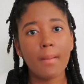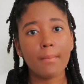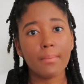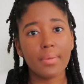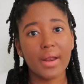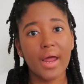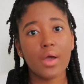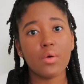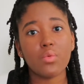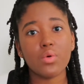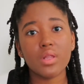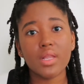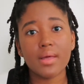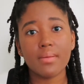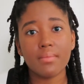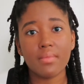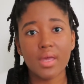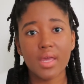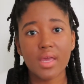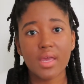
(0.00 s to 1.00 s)
but I will
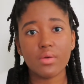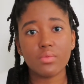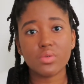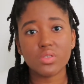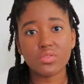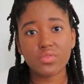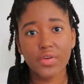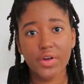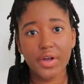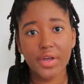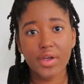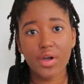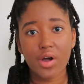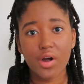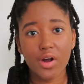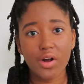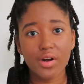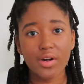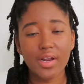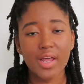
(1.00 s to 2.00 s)
admit it was very
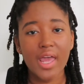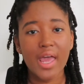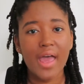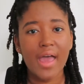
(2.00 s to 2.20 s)
hard.